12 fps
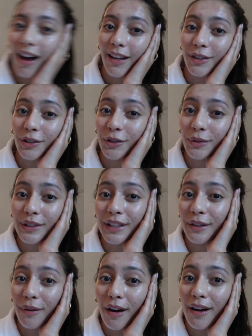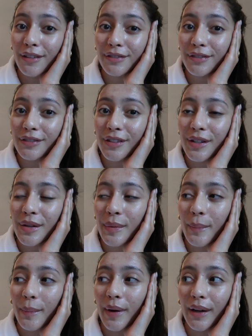I look really rough,
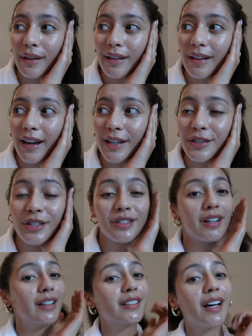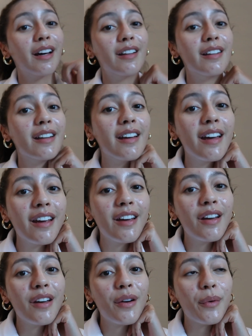but I just got done
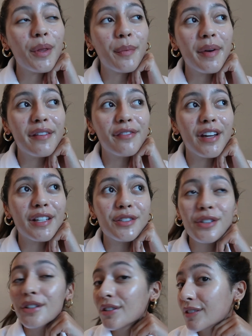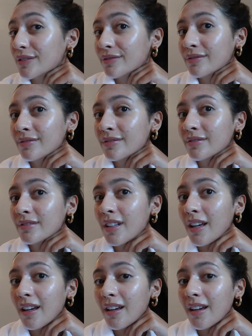with my facial
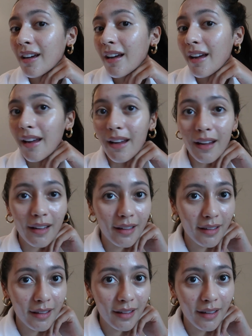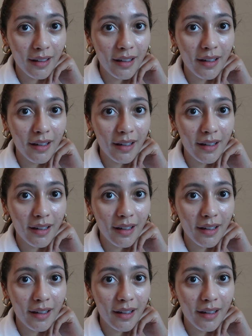and